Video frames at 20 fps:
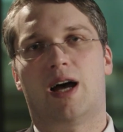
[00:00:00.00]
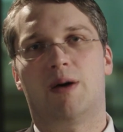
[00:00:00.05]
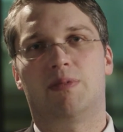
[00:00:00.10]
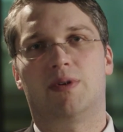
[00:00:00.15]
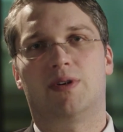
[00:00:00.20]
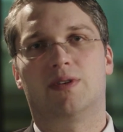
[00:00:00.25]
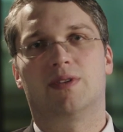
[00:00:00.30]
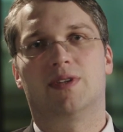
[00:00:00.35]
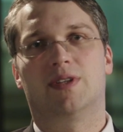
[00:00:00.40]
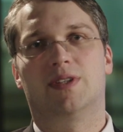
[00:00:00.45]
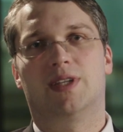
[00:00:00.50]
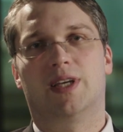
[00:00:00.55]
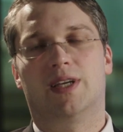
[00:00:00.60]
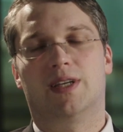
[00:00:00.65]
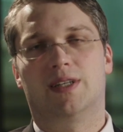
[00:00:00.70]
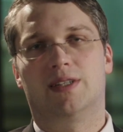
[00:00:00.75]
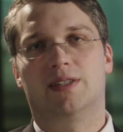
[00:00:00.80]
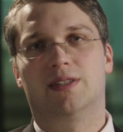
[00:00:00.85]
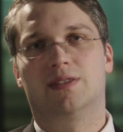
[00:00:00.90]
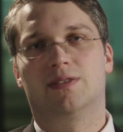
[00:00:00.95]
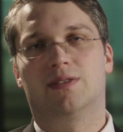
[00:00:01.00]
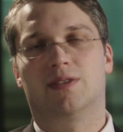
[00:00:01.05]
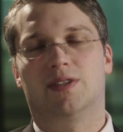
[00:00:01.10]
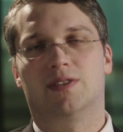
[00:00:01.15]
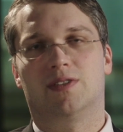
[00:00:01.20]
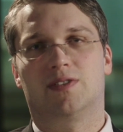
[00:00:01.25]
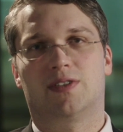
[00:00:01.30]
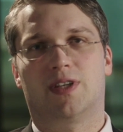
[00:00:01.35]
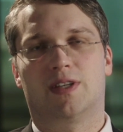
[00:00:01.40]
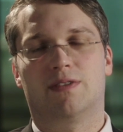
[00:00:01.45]
upload the data into
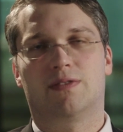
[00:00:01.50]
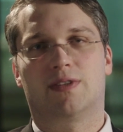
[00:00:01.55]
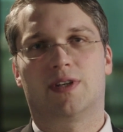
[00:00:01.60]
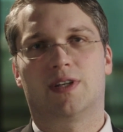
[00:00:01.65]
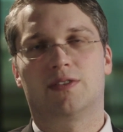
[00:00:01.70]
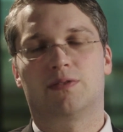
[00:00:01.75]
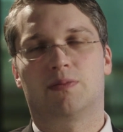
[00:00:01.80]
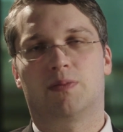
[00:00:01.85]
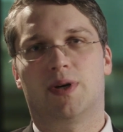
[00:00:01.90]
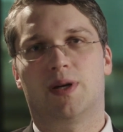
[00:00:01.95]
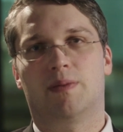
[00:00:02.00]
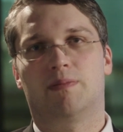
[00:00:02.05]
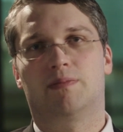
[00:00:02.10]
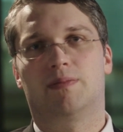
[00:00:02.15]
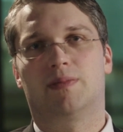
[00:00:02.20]
the Safecast web